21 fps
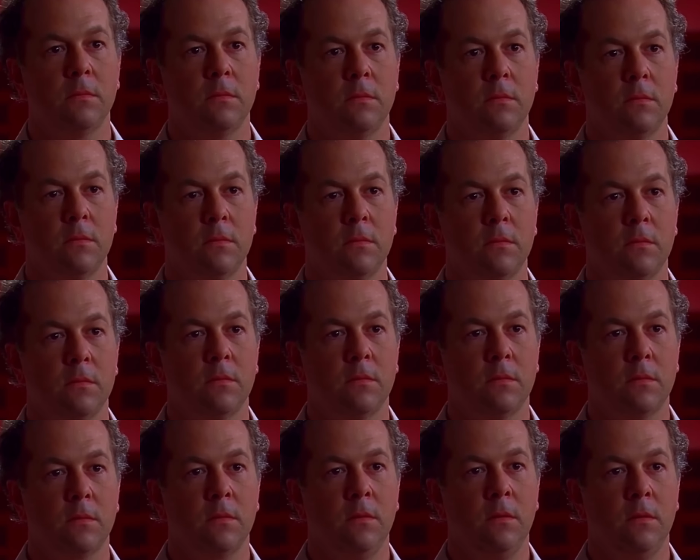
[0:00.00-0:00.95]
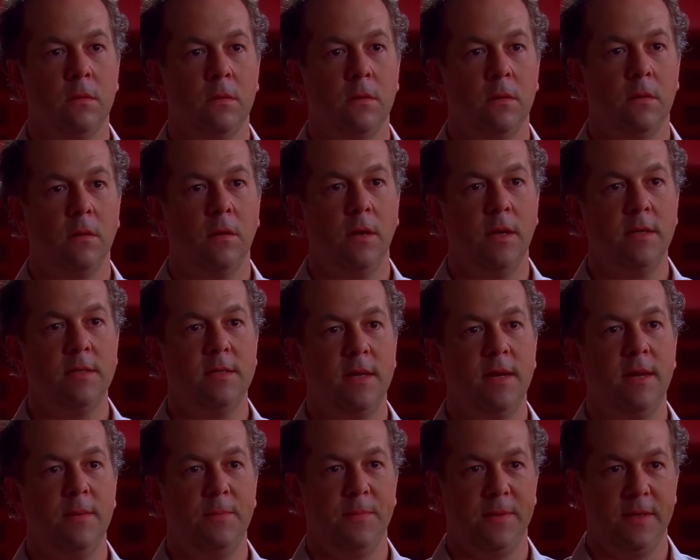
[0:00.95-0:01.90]
would ask, "What
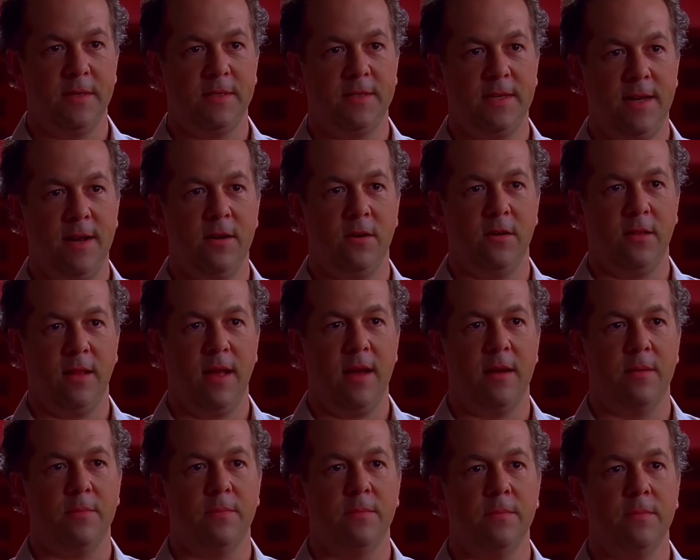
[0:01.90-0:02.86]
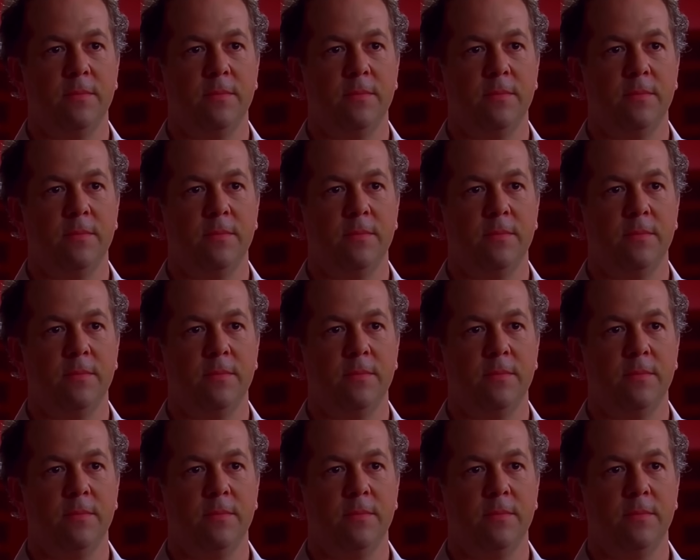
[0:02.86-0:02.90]
would they say to me?"